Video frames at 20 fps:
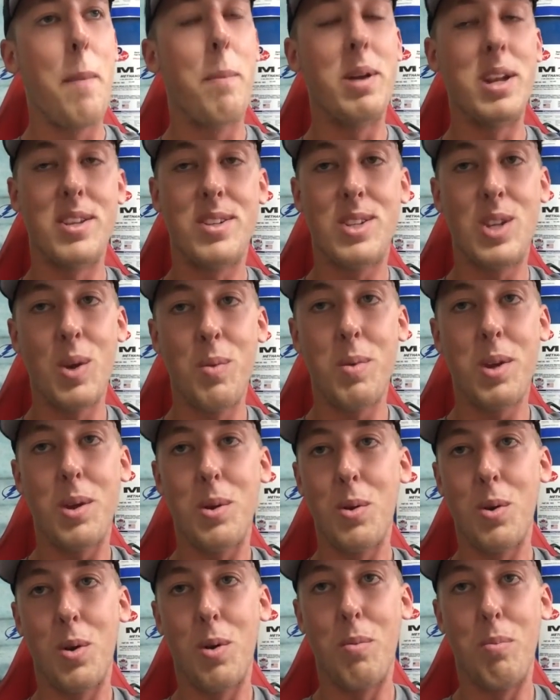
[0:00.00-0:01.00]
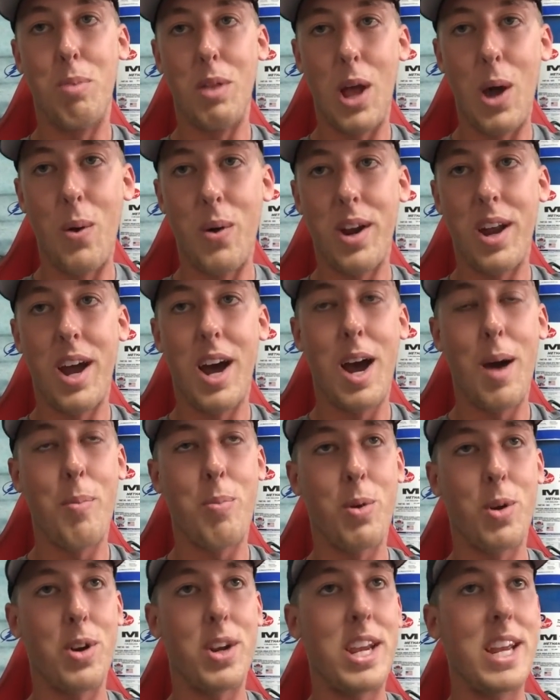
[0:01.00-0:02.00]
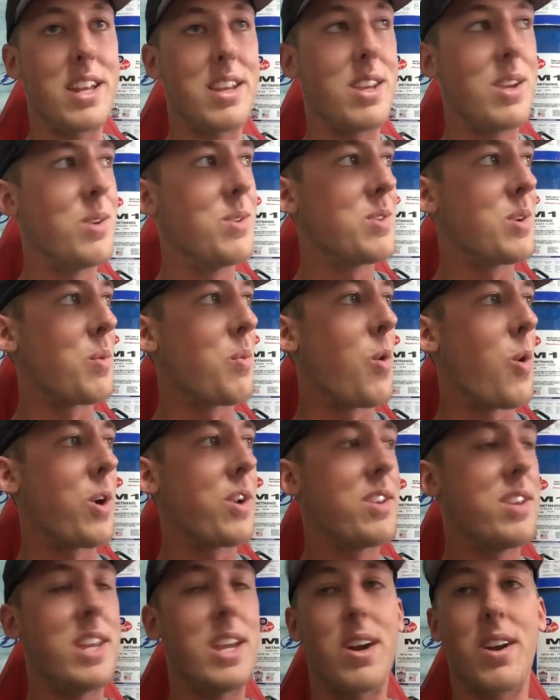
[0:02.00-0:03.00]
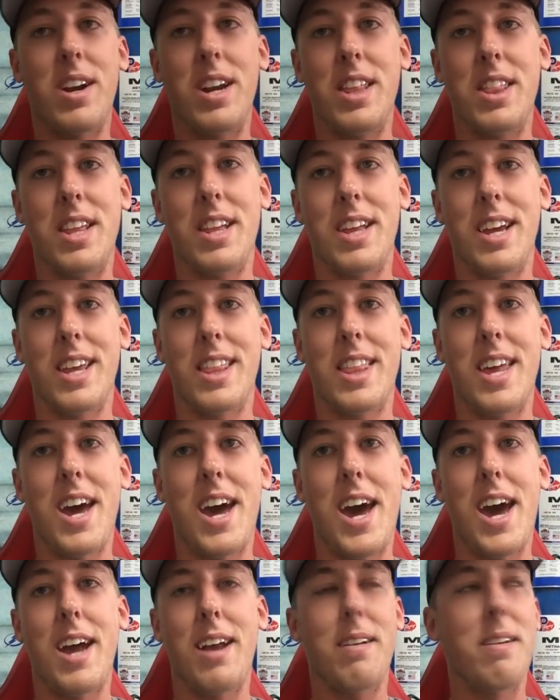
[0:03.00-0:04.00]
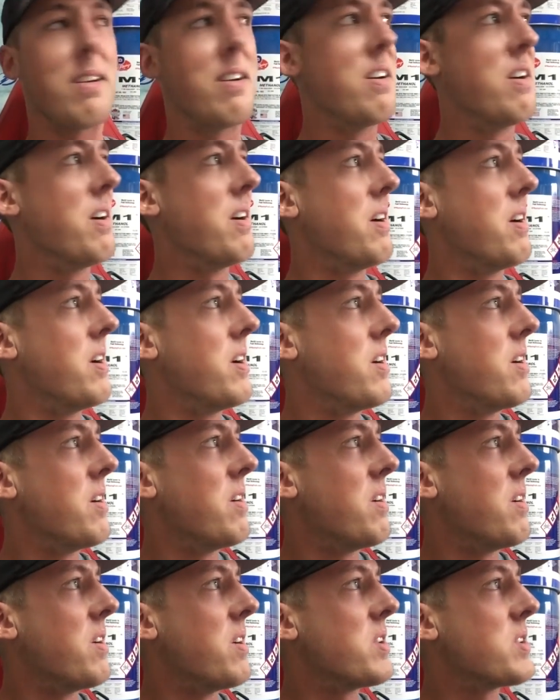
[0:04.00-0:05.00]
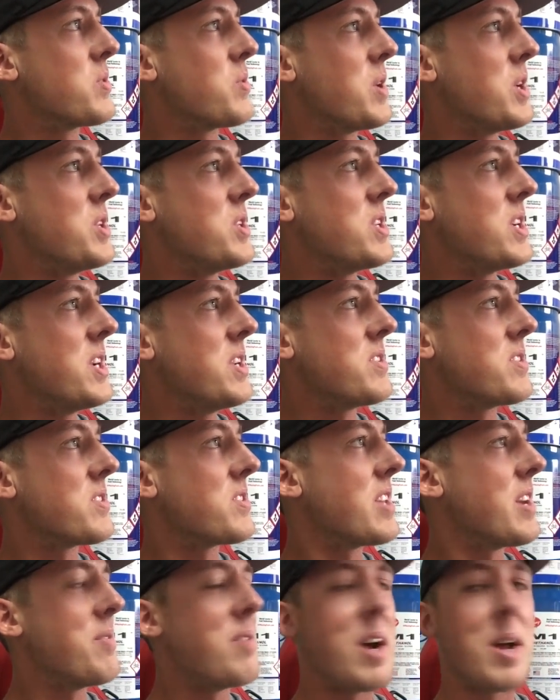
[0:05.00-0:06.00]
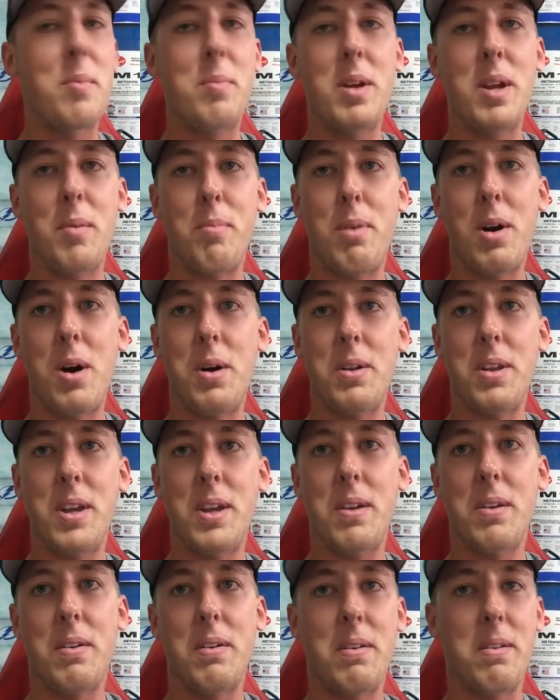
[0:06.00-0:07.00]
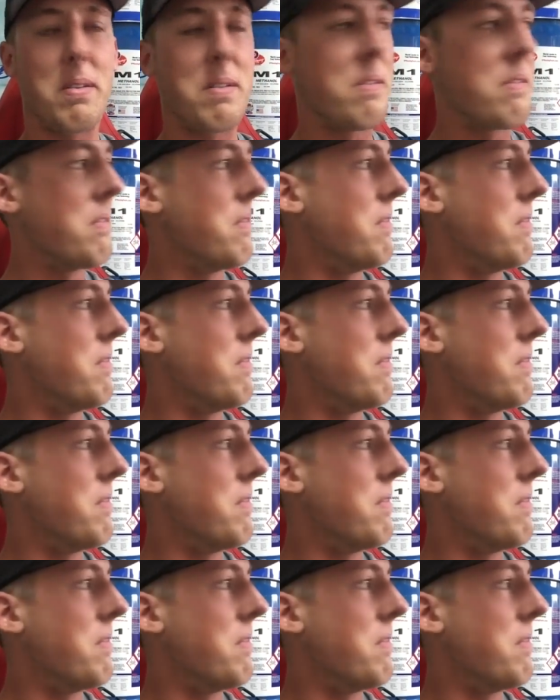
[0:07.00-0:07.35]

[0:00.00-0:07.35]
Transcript: But assuming you don't blow it up or need to use your warranty or anything like that, sweet Jesus, that might have been a bald eagle.